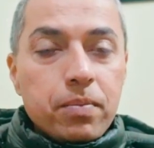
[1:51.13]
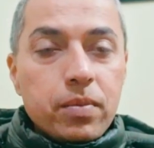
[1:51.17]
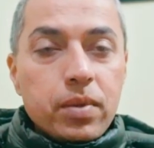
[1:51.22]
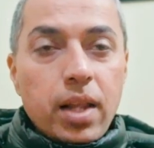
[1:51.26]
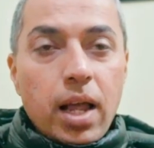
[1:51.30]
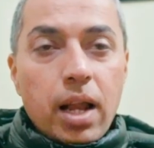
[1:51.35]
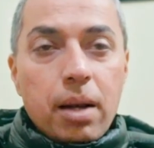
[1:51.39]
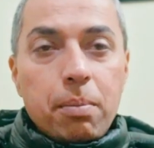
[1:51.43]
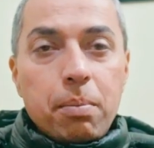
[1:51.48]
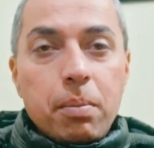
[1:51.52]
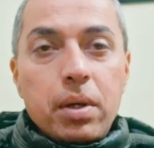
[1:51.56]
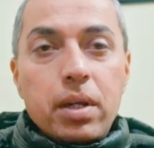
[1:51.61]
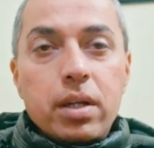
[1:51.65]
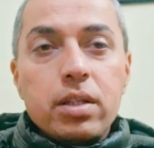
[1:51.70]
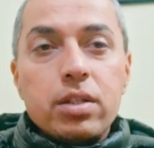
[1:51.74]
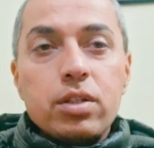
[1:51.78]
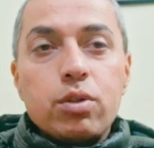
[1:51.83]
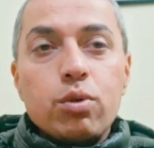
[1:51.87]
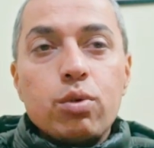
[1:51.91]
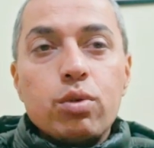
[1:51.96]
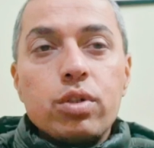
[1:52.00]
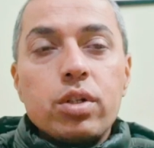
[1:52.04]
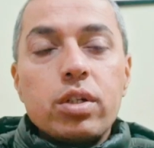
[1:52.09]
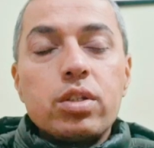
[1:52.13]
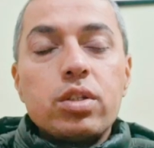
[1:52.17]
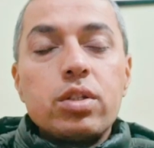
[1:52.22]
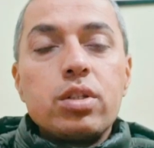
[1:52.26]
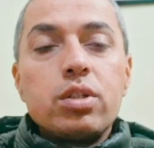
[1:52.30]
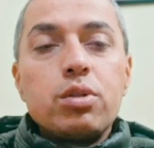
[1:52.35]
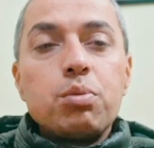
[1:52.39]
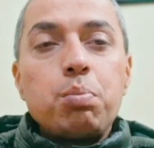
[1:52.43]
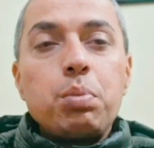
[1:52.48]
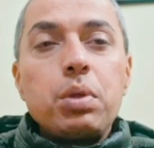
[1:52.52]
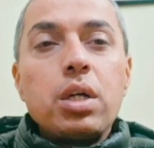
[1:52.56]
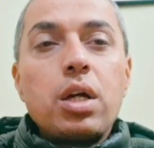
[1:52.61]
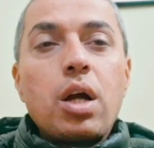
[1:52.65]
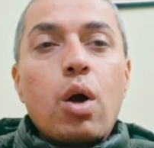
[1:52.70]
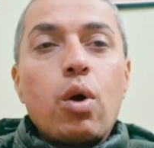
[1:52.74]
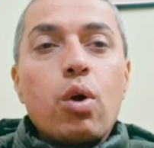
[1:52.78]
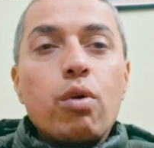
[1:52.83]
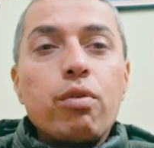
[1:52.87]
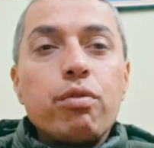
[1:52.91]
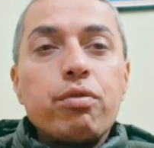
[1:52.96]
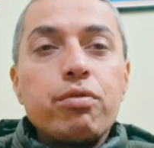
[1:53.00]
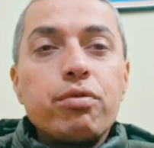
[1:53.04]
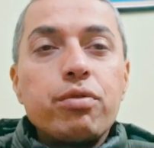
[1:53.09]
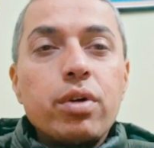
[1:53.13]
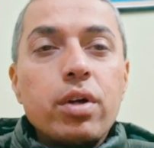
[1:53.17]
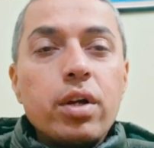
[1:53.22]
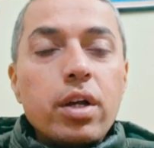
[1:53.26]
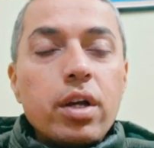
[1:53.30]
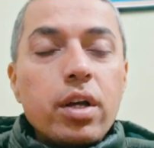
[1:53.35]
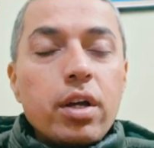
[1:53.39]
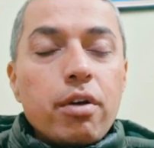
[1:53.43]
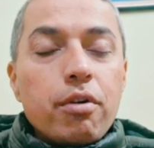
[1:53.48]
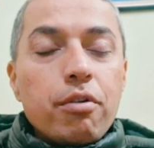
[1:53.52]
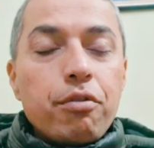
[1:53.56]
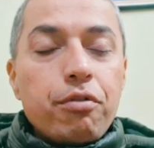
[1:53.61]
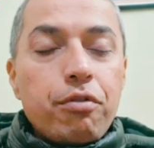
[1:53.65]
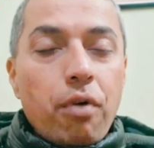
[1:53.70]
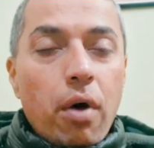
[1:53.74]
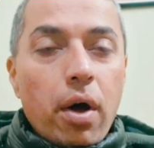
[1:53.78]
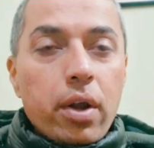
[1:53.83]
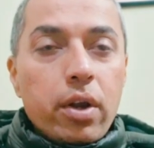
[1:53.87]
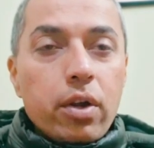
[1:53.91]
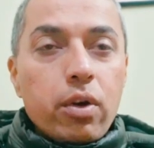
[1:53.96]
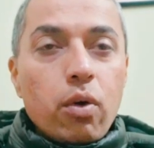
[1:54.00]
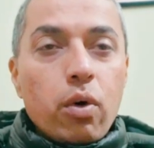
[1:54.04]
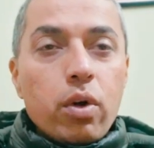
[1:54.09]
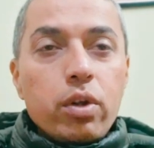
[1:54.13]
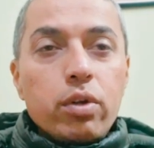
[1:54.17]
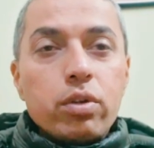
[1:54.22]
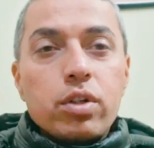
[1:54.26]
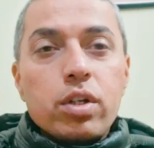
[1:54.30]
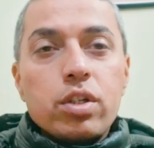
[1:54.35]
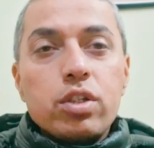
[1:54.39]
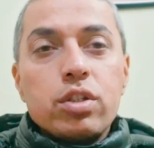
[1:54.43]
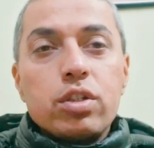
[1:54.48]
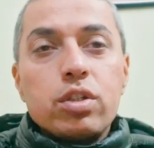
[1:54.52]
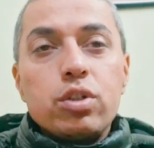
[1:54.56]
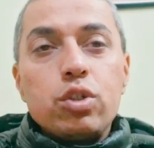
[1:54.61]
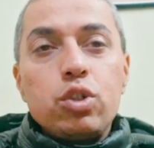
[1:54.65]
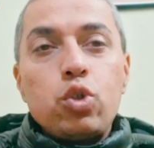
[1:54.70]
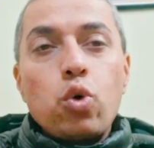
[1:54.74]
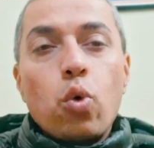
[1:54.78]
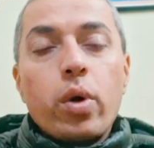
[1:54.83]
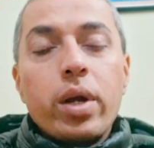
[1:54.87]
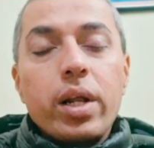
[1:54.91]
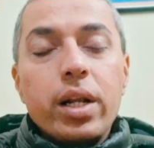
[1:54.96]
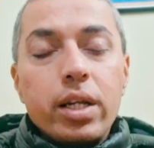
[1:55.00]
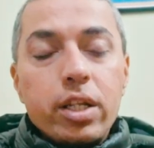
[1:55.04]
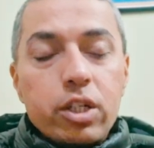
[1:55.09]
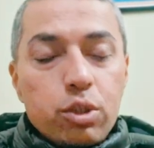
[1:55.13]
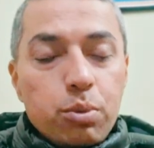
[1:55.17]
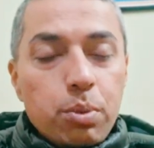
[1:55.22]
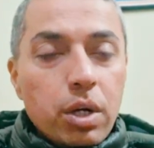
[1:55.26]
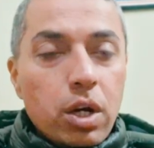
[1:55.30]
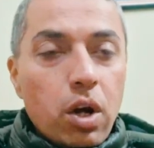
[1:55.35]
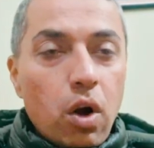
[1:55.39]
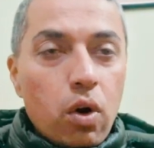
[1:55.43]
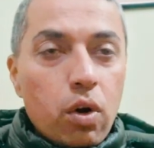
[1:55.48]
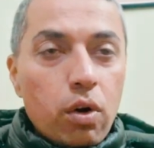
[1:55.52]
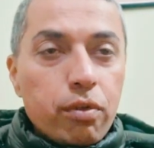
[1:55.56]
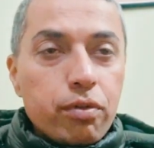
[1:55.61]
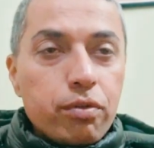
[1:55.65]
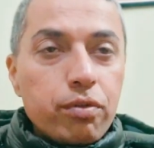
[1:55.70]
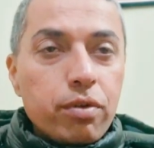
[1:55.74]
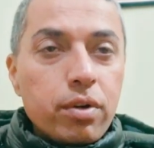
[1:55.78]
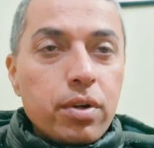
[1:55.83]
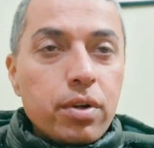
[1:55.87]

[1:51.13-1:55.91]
That means you just speak out of fun, or you just jokingly speak out of